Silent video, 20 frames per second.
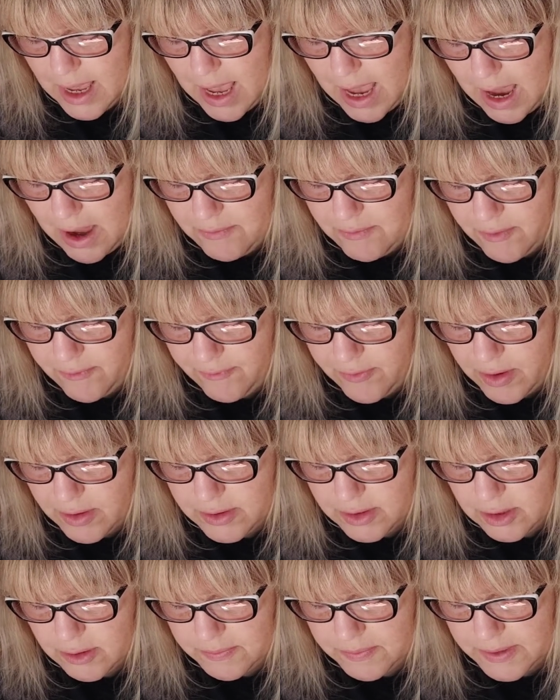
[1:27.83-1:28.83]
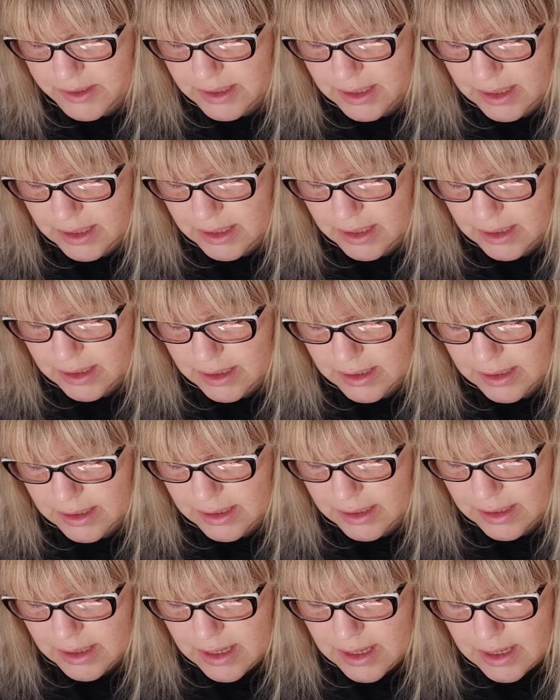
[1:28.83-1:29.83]
and refers
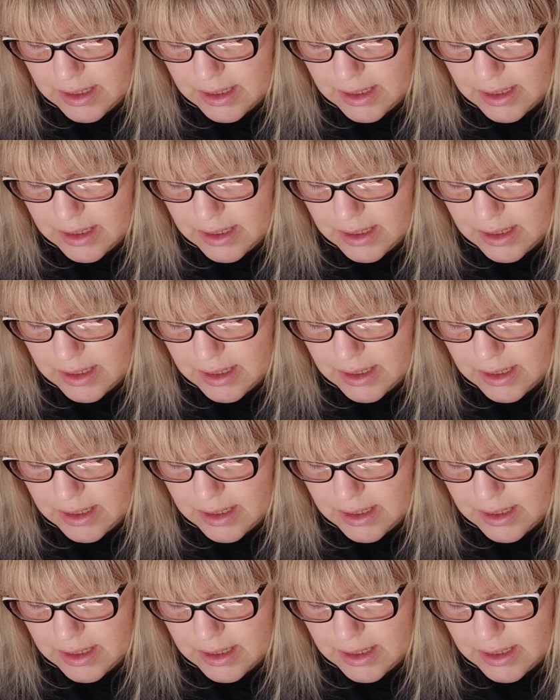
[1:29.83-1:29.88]
particularly